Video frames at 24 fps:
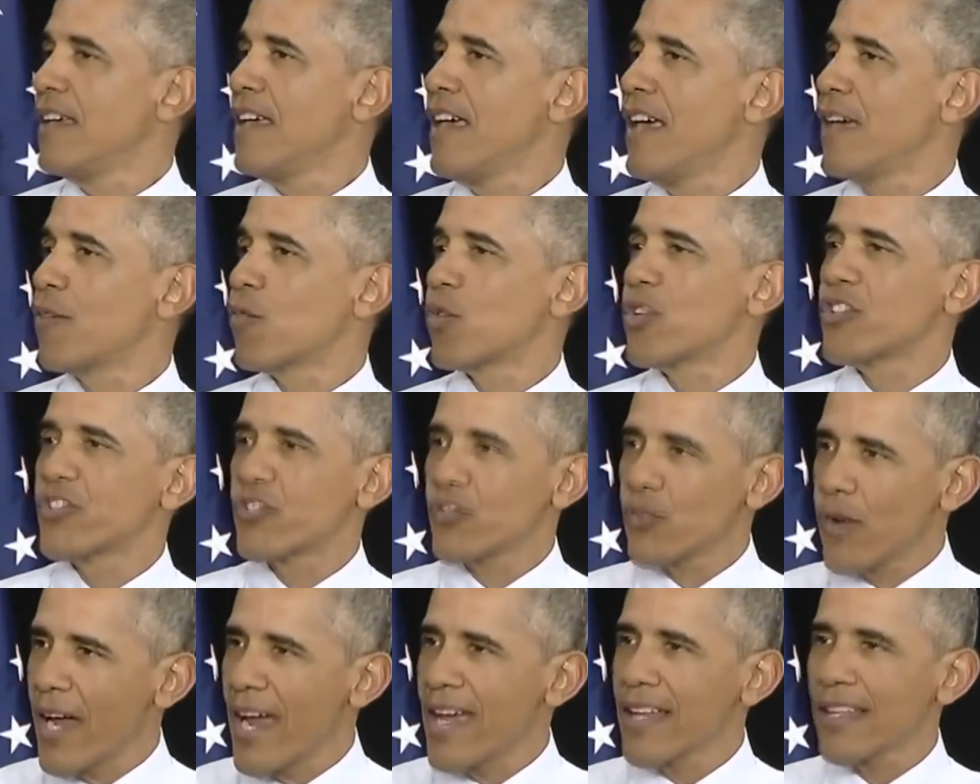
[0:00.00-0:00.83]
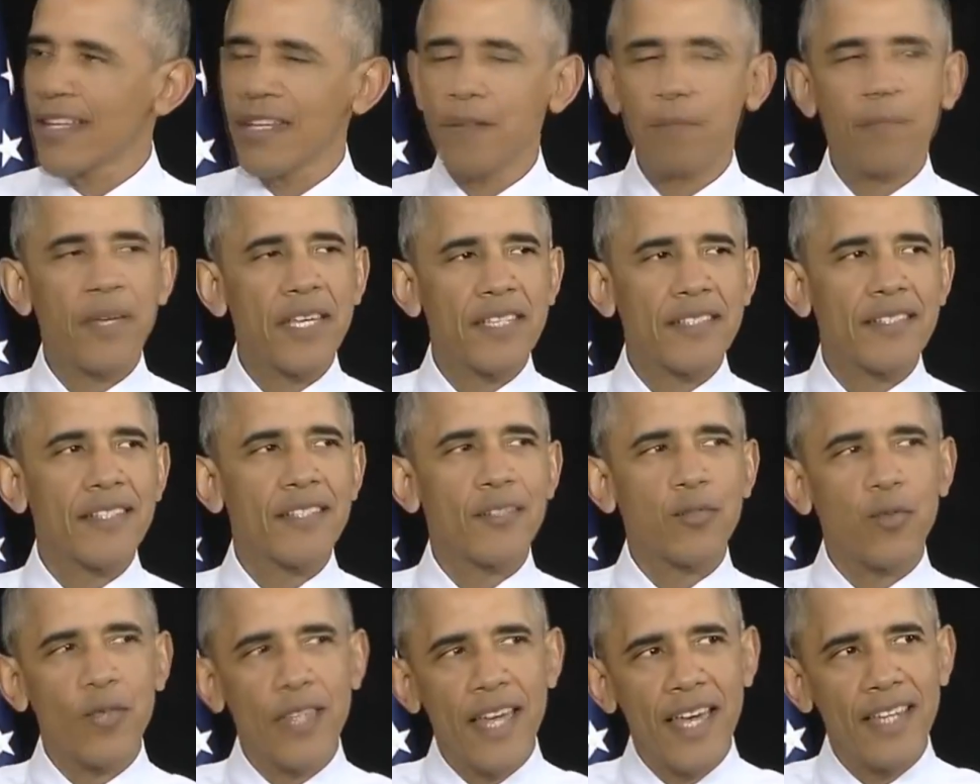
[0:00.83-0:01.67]
and we're strangling
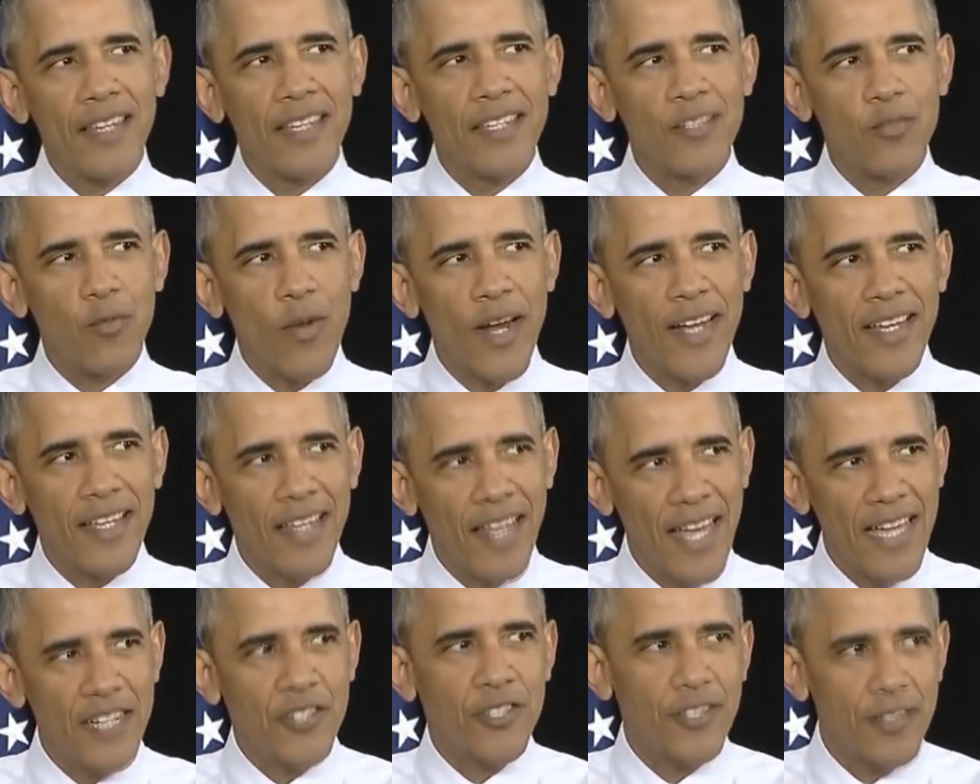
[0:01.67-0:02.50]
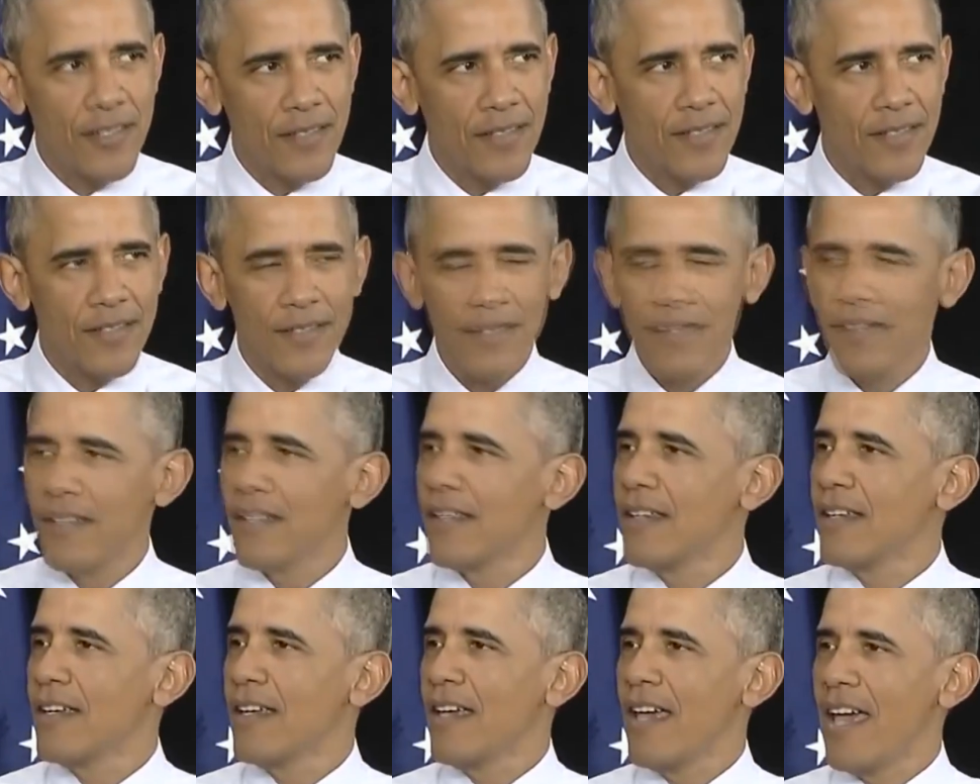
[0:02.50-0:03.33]
business with endless regulations,
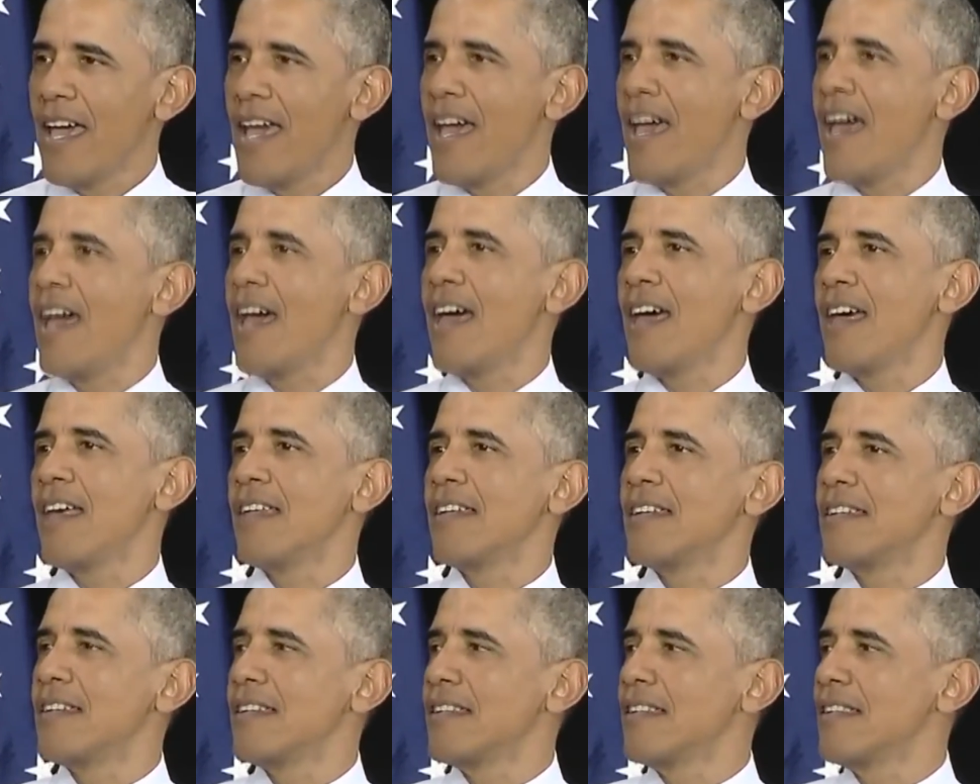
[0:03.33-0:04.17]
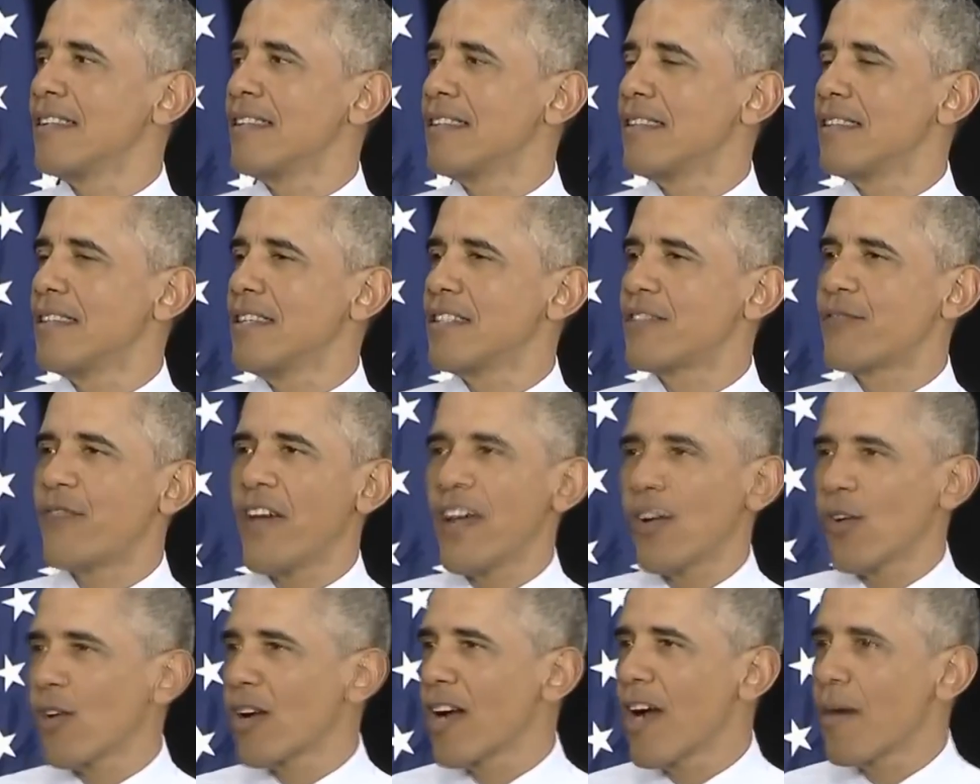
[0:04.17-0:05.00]
and this
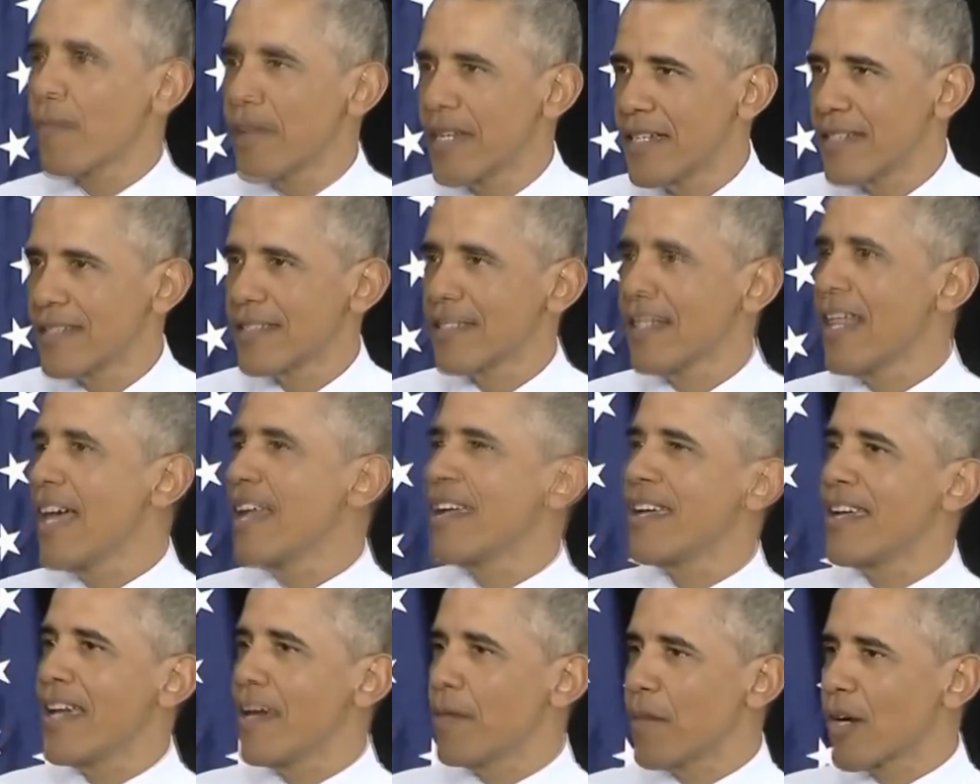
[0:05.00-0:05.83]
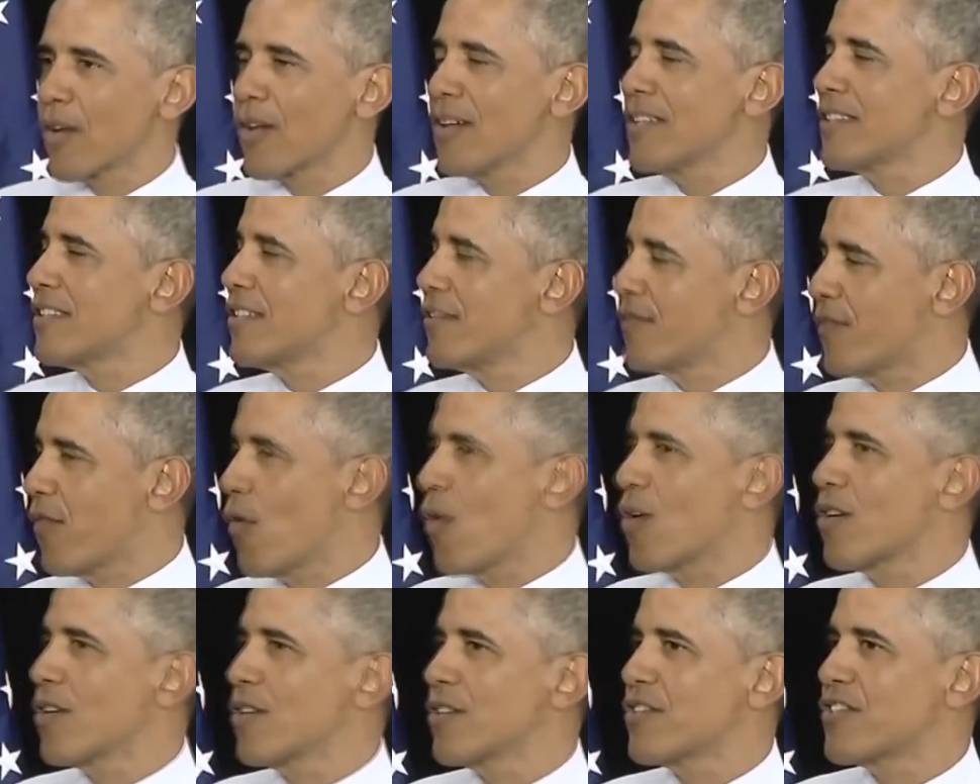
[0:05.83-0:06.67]
federal government is letting immigrants and
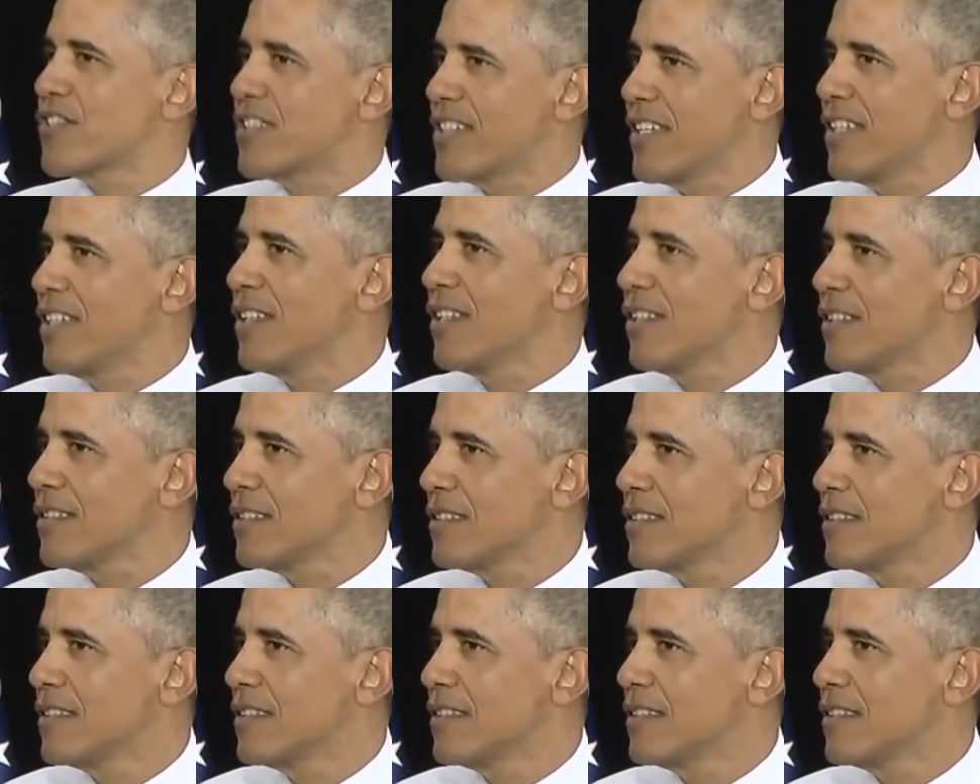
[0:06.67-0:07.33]
foreigners steal